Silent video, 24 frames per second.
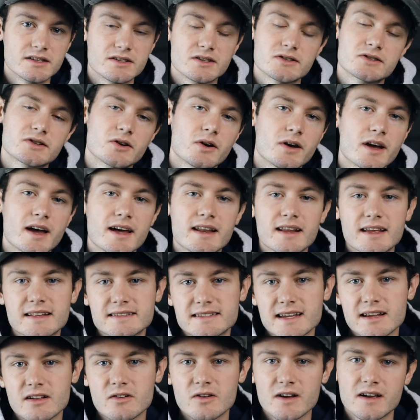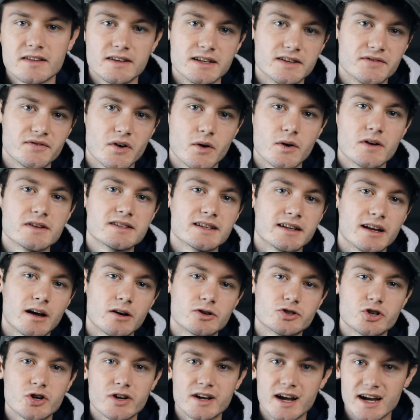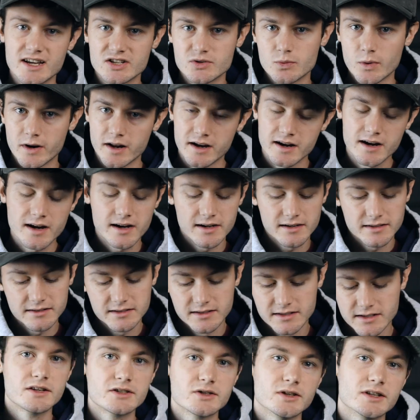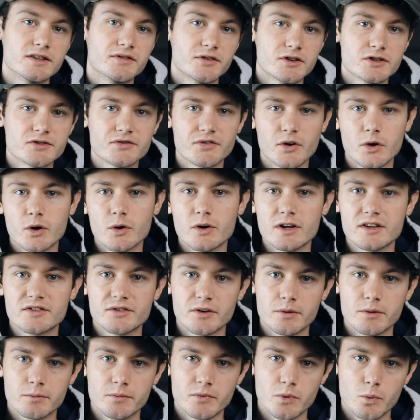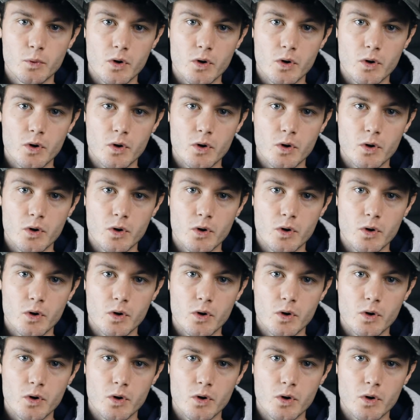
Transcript: let's go ahead and take a look at these photos and I'll show you guys what I got. So this first photo is from the